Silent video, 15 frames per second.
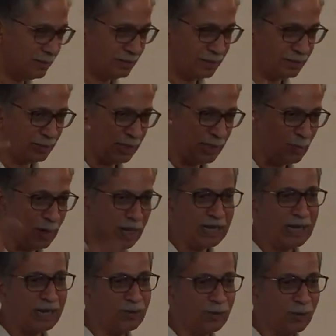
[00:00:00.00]
There's only one
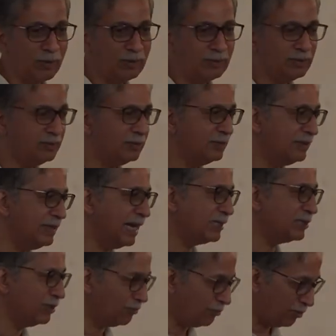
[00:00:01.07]
unknown, the
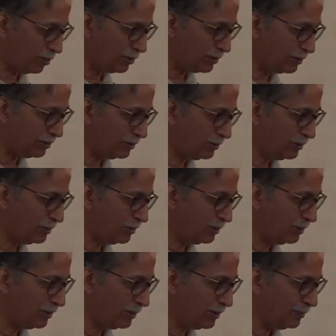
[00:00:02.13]
axial force,
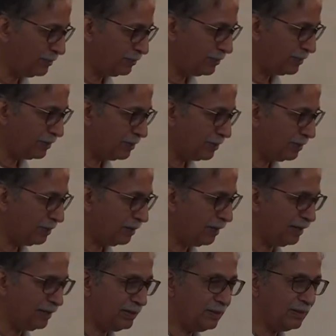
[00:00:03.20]

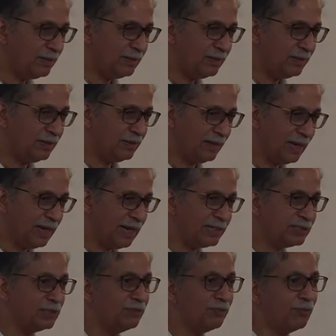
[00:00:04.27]
and that
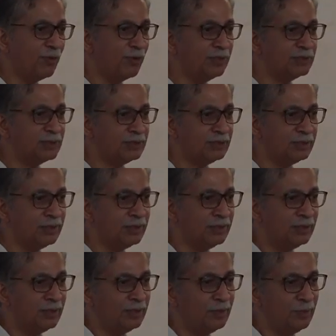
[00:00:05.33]
axial force
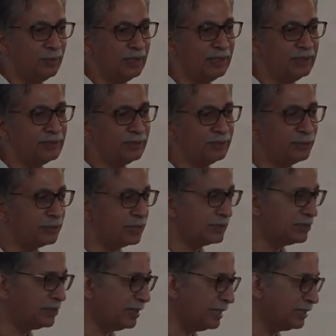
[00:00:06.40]
will introduce a
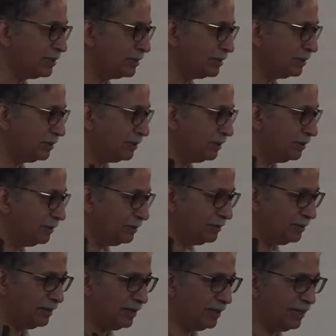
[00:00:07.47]
stress
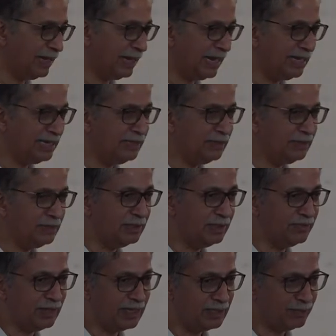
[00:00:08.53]
N
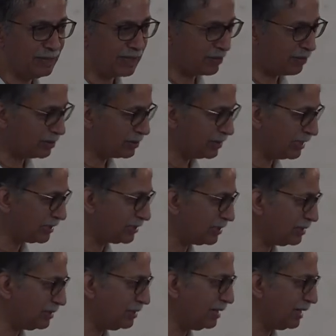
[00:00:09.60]
divided by cross
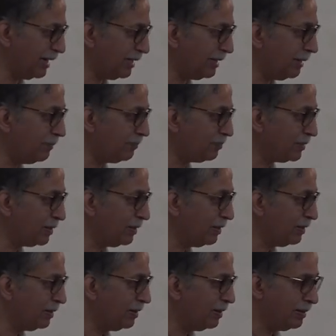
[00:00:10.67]
sectional area.
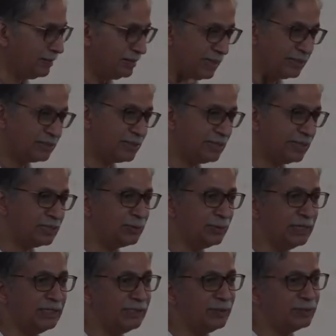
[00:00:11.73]
That stress will
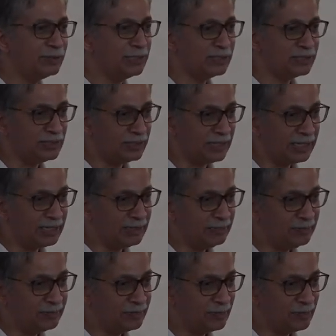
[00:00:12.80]
induce a strain
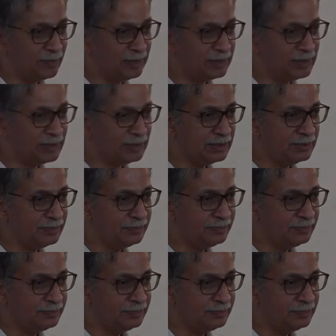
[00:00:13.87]
which is